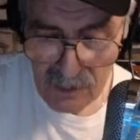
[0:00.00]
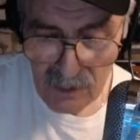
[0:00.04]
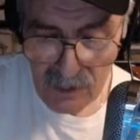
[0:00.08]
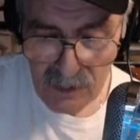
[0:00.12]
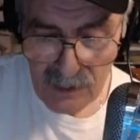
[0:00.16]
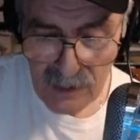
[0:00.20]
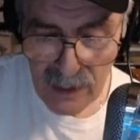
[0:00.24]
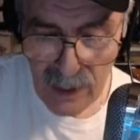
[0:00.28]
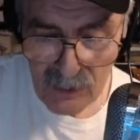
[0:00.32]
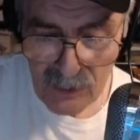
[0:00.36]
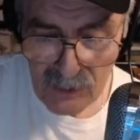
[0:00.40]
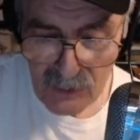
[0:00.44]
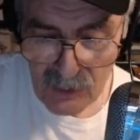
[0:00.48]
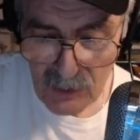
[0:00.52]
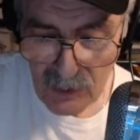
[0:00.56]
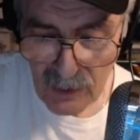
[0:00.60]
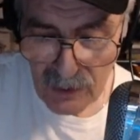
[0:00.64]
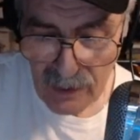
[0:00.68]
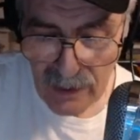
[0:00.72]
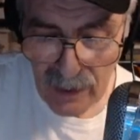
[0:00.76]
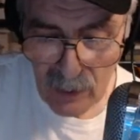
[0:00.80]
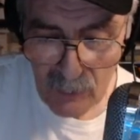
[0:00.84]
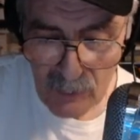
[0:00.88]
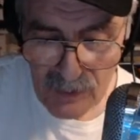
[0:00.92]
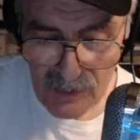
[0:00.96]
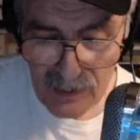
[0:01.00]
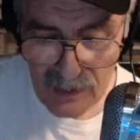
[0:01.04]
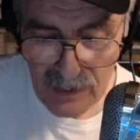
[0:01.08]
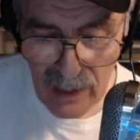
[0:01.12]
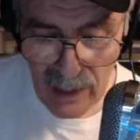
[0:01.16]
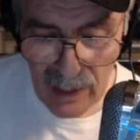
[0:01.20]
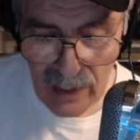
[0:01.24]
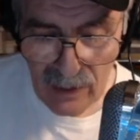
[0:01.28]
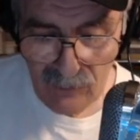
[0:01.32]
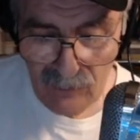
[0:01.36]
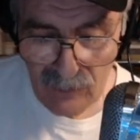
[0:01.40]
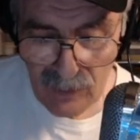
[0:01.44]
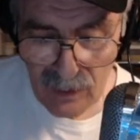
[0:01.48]
Sounds good. That was
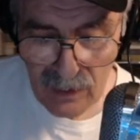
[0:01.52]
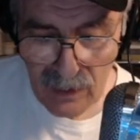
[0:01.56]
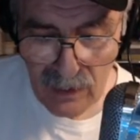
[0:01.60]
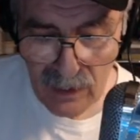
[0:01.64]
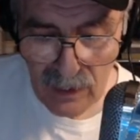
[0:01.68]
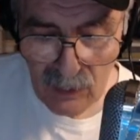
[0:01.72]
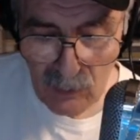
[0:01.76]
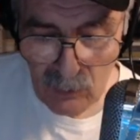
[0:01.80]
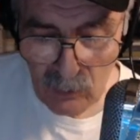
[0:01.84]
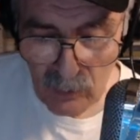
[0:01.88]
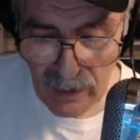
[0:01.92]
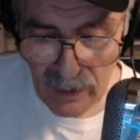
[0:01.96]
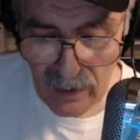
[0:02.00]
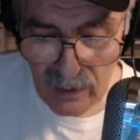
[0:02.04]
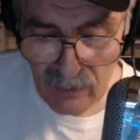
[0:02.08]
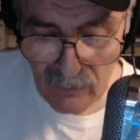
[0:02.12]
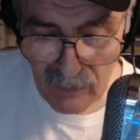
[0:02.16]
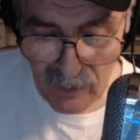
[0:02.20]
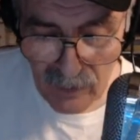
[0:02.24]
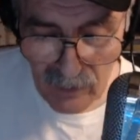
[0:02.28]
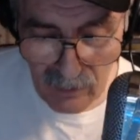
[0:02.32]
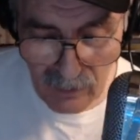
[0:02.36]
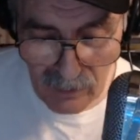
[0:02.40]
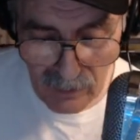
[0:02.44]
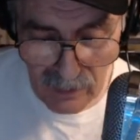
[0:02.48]
David in Reedyville.